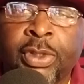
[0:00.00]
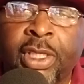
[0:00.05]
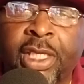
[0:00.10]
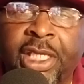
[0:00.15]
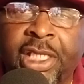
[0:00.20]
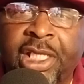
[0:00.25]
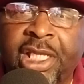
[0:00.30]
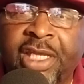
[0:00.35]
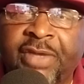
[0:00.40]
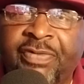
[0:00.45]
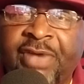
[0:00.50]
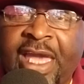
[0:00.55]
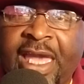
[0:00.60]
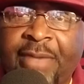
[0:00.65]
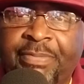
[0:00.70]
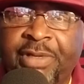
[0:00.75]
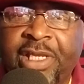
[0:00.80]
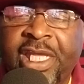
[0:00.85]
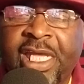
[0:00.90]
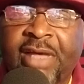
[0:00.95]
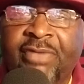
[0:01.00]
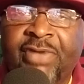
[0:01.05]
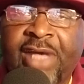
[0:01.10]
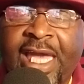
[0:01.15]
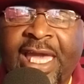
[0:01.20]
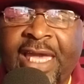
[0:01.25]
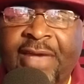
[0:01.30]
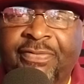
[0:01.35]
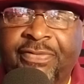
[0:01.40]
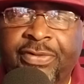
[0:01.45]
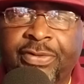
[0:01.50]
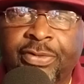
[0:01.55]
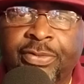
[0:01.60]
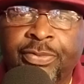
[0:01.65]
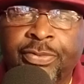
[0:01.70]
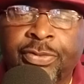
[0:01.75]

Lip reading: and live happily ever after.